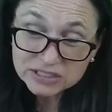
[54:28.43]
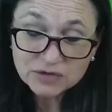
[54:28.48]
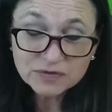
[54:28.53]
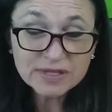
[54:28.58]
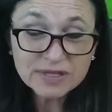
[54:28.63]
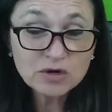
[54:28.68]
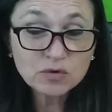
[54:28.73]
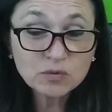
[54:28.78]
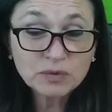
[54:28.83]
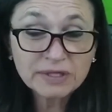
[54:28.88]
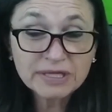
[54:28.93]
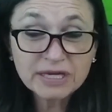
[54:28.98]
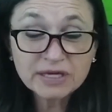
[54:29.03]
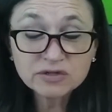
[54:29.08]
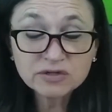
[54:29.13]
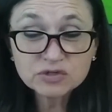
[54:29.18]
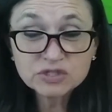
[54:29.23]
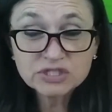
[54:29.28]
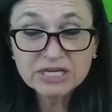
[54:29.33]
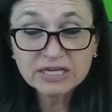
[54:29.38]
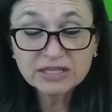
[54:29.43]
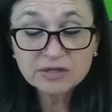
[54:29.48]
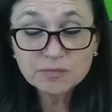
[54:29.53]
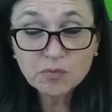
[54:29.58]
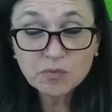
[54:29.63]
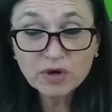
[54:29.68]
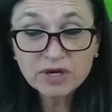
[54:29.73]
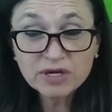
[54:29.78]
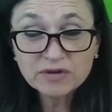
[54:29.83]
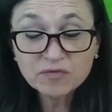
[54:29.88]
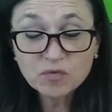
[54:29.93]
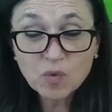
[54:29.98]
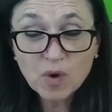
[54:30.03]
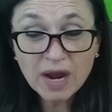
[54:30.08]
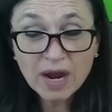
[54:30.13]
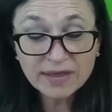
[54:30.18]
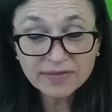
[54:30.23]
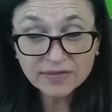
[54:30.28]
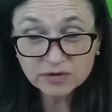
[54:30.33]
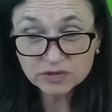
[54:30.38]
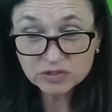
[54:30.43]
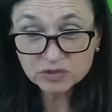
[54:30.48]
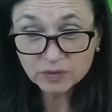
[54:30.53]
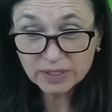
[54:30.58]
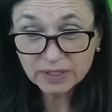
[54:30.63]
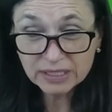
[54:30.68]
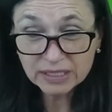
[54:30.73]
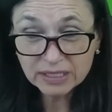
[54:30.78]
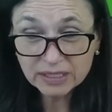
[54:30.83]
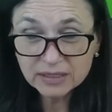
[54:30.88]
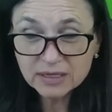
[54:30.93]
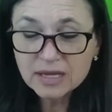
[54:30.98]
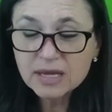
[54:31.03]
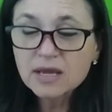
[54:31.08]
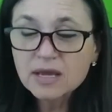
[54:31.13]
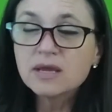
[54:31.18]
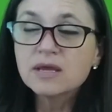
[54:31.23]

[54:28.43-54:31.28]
So they don't really understand the point of why they're doing it.